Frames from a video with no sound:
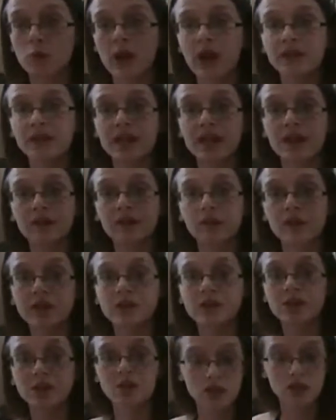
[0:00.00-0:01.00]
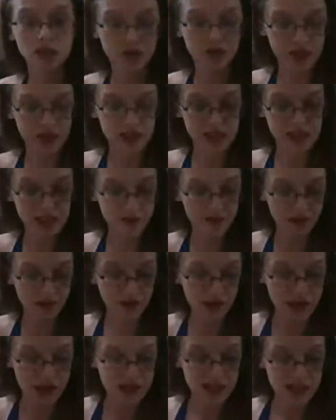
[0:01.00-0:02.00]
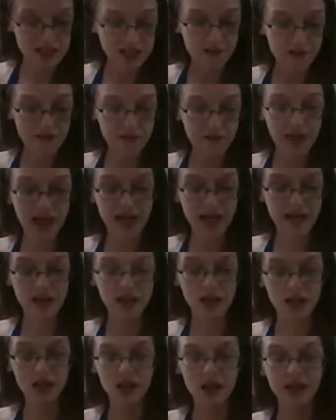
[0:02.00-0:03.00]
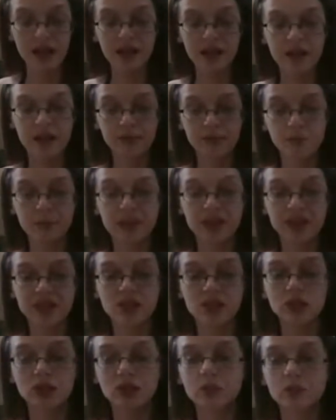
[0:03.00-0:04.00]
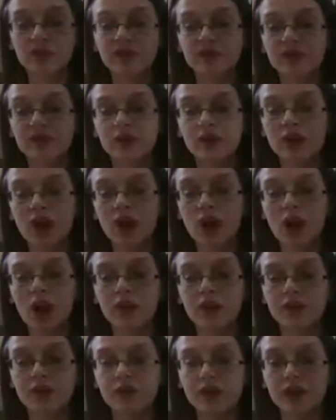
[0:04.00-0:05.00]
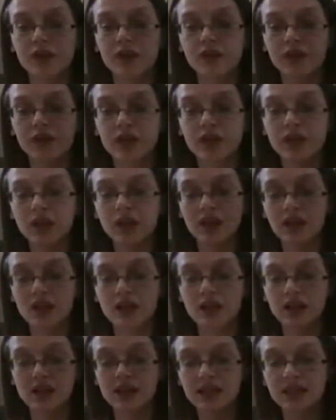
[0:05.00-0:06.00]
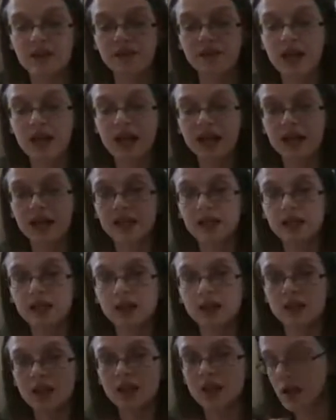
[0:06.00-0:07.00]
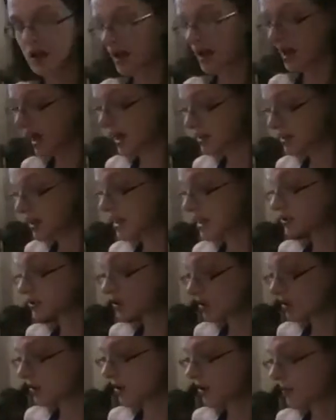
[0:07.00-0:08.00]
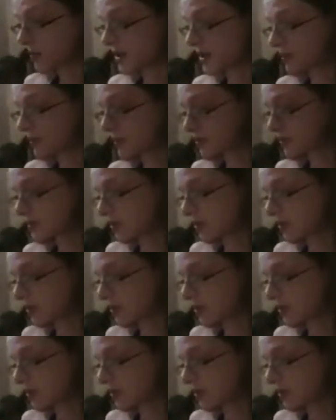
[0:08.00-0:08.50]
Like, say for instance 3778, and then mix it up with a 3378. And I do know people